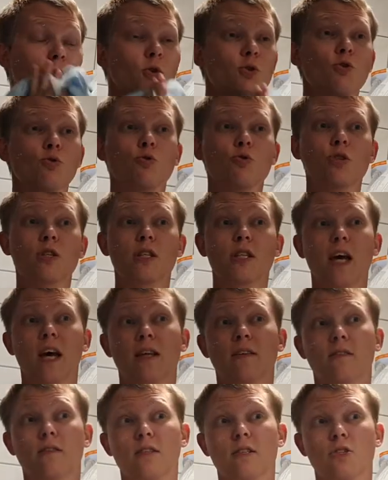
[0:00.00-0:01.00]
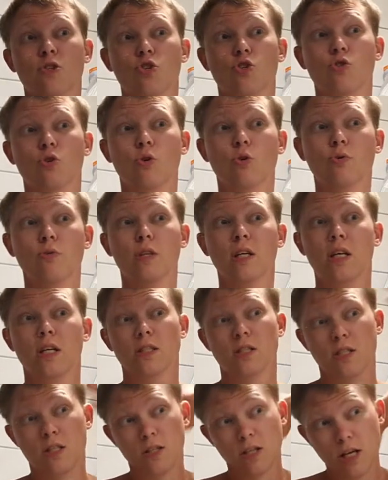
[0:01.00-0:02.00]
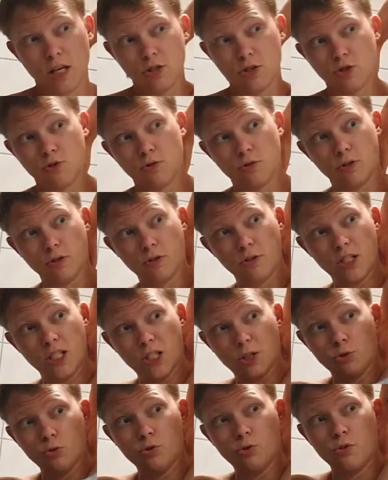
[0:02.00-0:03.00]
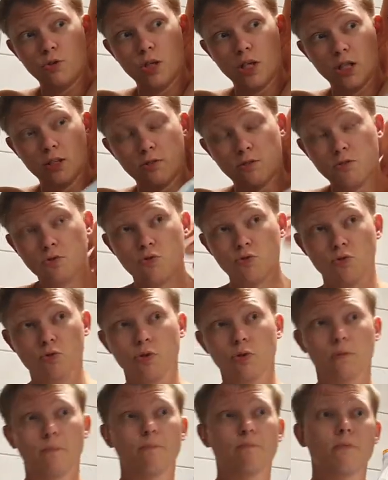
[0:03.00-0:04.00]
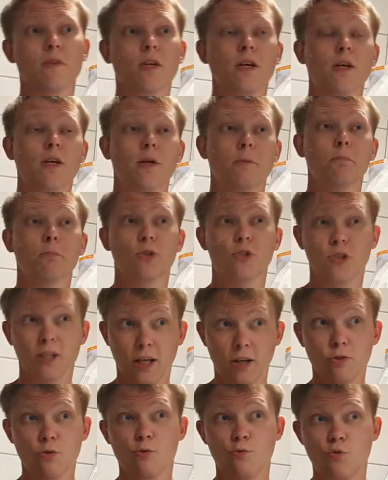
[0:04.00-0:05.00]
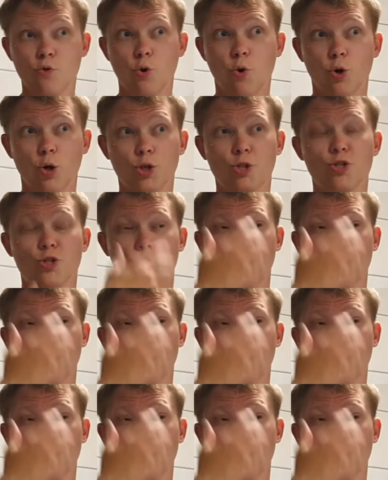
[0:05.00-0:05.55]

use that stone as a natural deodorant too, but then of course